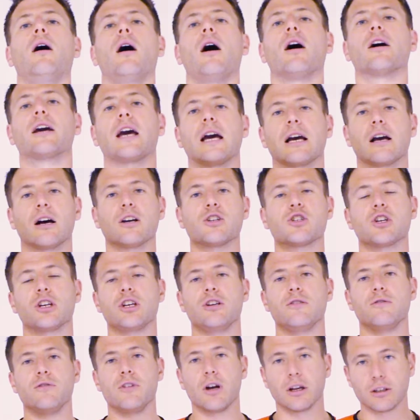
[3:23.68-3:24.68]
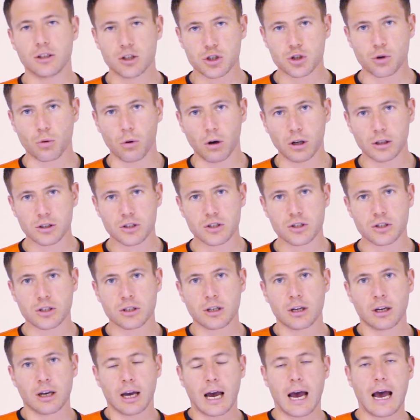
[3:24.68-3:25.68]
Okay guys, so you've done your
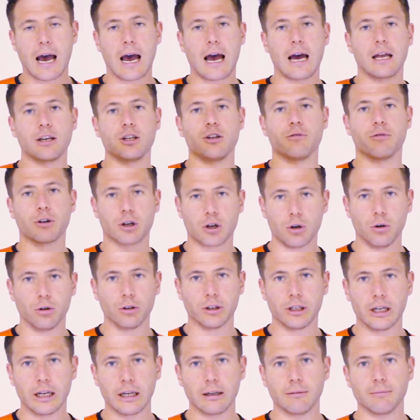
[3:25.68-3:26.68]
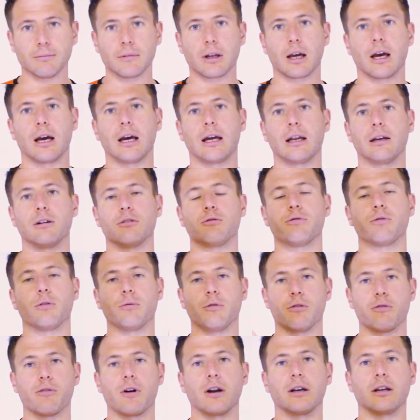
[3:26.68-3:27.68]
squats and you've recorded it, and from
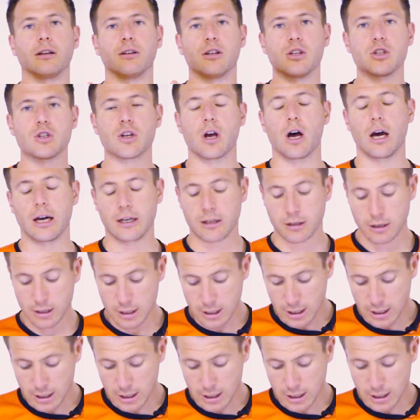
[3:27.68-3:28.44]
the front and the side.